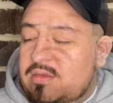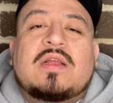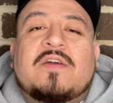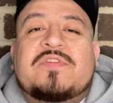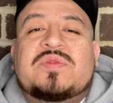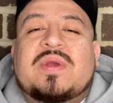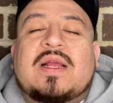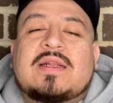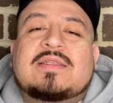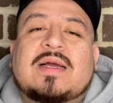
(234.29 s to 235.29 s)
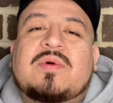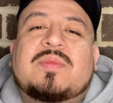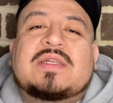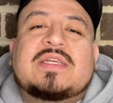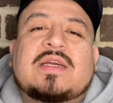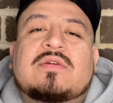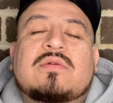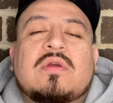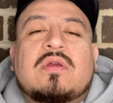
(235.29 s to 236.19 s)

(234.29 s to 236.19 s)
Now, if you spend any time on my channel,